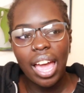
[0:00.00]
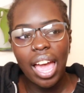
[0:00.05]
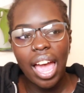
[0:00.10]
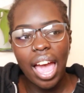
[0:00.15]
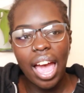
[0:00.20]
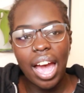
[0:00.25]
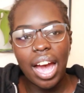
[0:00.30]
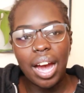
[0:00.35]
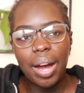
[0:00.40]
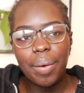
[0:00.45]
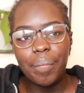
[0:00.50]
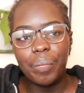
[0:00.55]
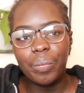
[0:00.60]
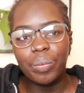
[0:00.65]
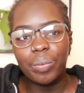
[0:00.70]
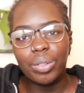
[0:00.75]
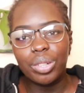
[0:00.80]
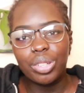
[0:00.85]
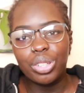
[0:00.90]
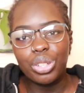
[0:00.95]

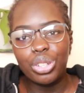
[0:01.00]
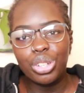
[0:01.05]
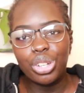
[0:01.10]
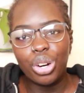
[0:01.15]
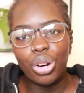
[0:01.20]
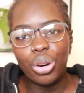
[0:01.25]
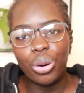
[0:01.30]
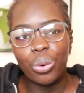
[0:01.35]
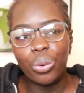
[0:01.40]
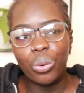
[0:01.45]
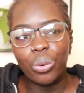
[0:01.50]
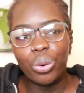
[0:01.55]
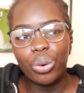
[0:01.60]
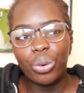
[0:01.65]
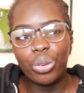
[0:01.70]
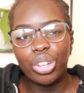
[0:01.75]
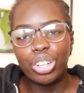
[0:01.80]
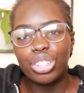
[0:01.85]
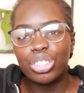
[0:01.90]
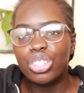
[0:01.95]

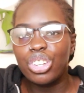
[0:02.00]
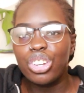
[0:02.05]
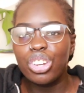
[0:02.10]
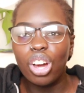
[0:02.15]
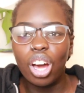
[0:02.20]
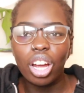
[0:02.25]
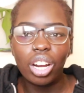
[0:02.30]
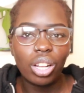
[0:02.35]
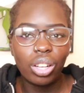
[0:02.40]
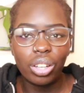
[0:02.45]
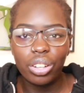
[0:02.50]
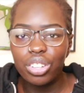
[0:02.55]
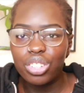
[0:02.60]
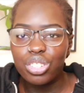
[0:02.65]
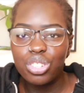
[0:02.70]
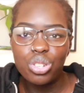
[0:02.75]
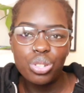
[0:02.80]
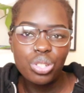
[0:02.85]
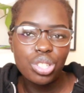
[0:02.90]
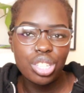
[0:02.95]
There's
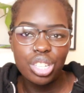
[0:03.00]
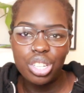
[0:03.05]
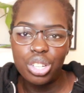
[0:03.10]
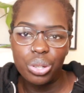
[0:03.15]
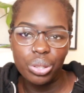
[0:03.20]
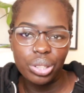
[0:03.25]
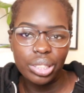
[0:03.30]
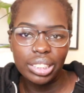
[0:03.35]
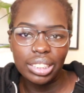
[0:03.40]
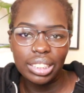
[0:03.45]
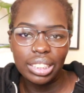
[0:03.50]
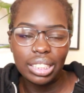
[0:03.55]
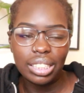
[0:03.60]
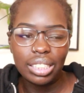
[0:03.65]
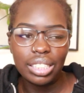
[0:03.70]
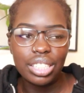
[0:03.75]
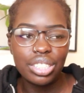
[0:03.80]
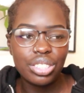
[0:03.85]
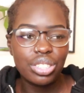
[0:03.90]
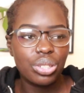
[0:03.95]
no seniority.
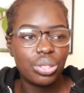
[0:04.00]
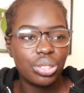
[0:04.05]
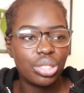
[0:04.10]
There's no